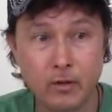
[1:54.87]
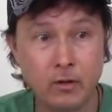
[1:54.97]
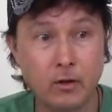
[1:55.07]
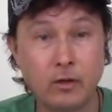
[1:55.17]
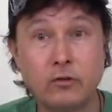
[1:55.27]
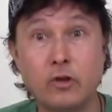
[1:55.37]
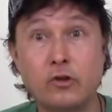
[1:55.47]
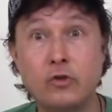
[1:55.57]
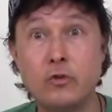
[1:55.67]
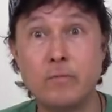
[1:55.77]
uh, to
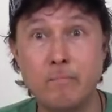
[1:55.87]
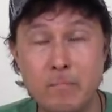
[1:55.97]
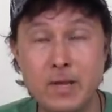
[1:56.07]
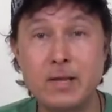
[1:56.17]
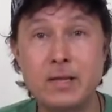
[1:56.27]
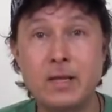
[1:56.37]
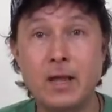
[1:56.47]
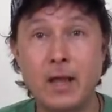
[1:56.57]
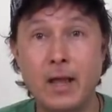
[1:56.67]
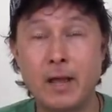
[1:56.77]
suit me
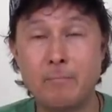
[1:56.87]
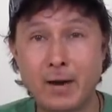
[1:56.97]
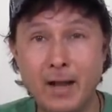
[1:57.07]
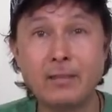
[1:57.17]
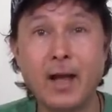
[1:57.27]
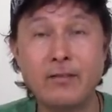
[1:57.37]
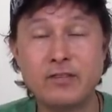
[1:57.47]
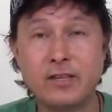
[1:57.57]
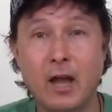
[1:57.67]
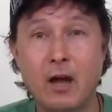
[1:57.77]
and my
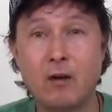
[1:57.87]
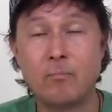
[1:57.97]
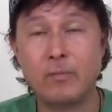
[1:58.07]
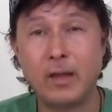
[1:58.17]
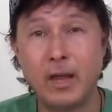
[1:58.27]
lifestyle